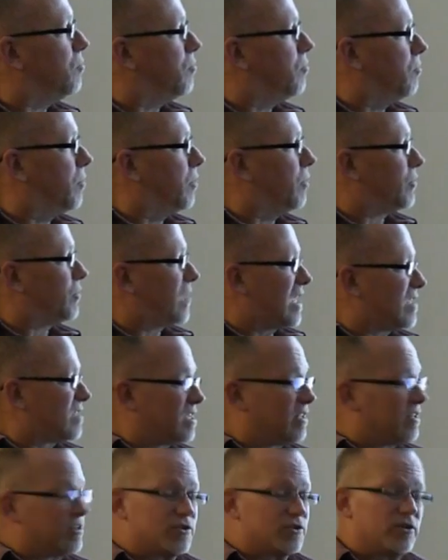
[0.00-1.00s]
But with that
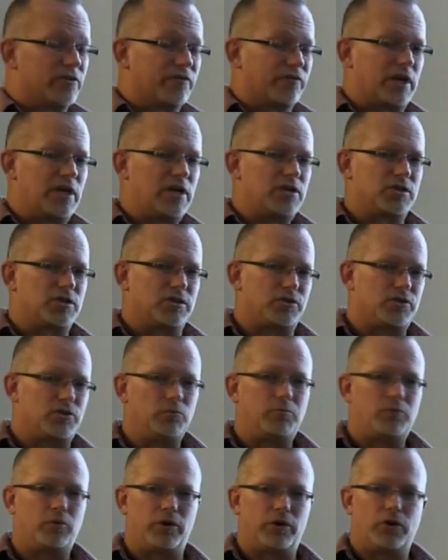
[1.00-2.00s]
said, the certification
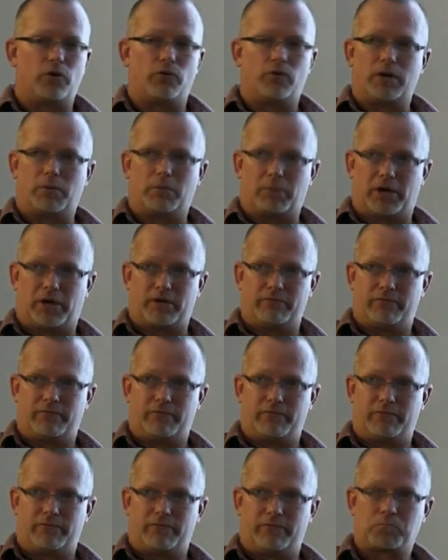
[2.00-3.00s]
2.0 and above,
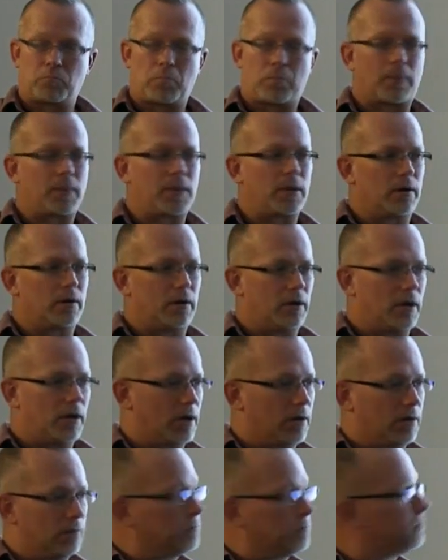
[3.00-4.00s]

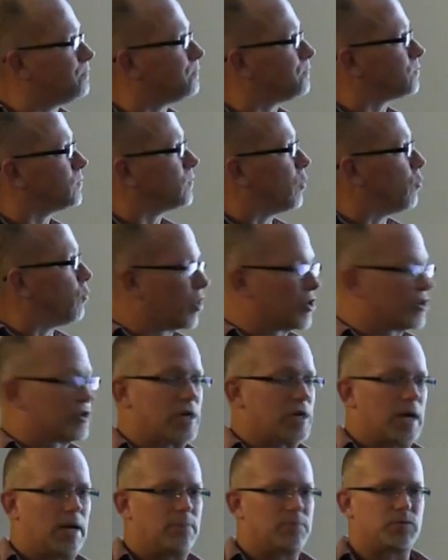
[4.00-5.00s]
um,
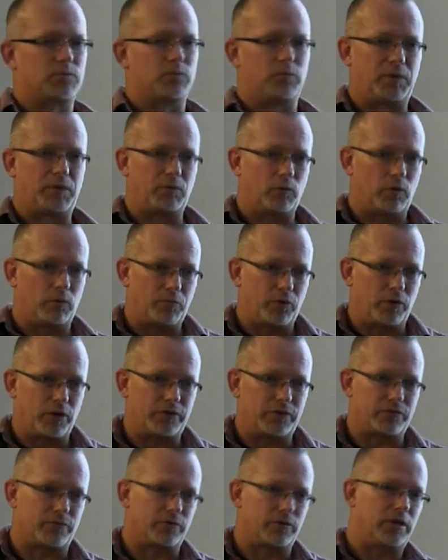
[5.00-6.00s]
workshops will be
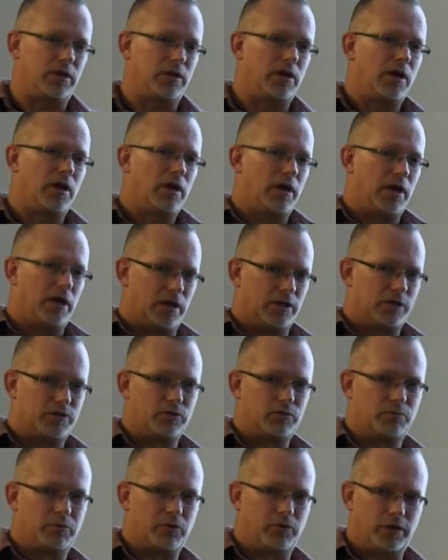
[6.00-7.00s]
1.3 and
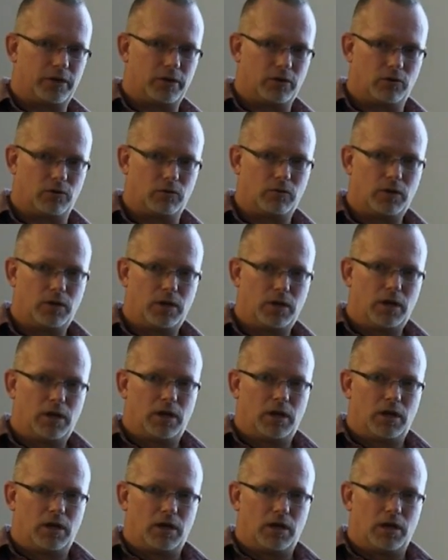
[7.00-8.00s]
2.0,
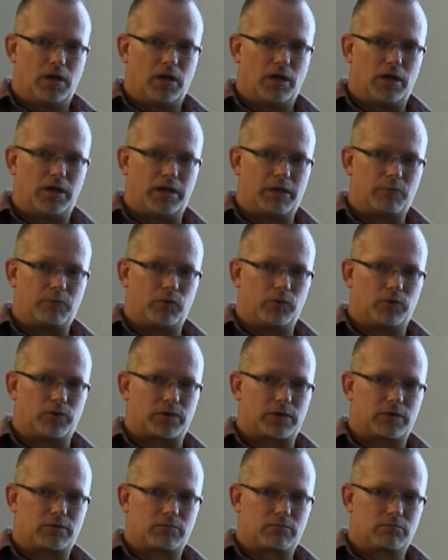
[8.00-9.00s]
and they will
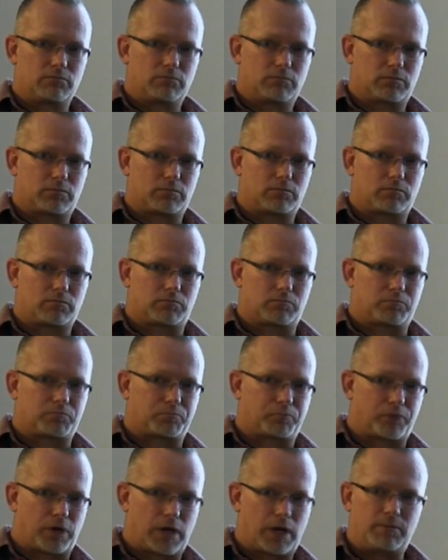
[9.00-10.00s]

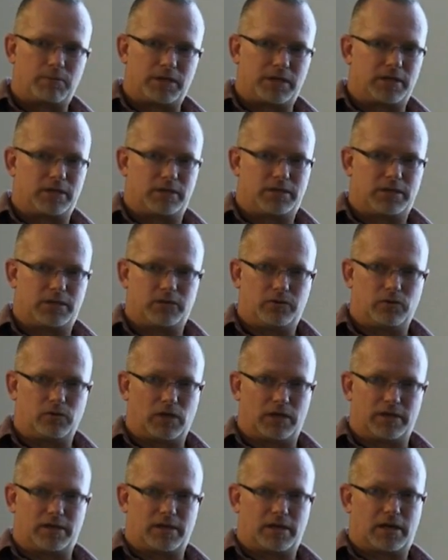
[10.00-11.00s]
probably continue
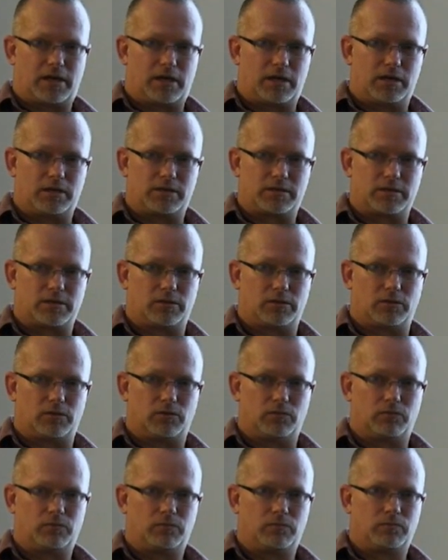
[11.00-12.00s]
like that
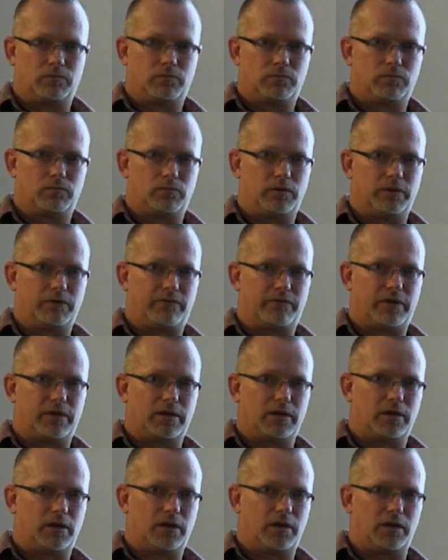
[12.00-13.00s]
until we've
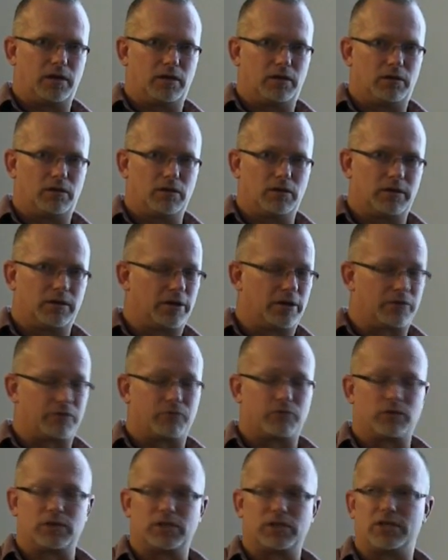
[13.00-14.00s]
hit a, another
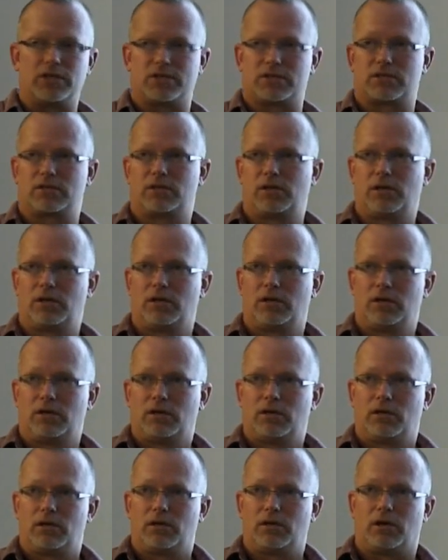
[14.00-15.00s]
release
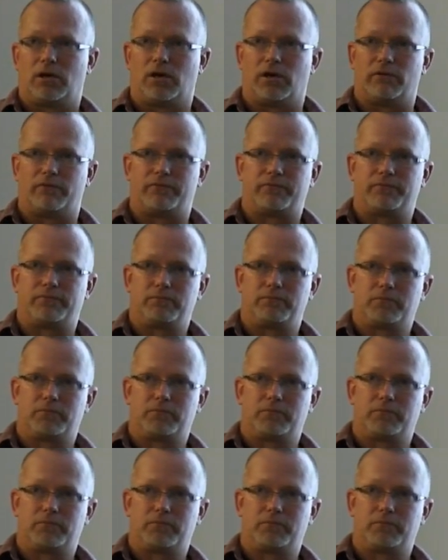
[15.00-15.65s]
of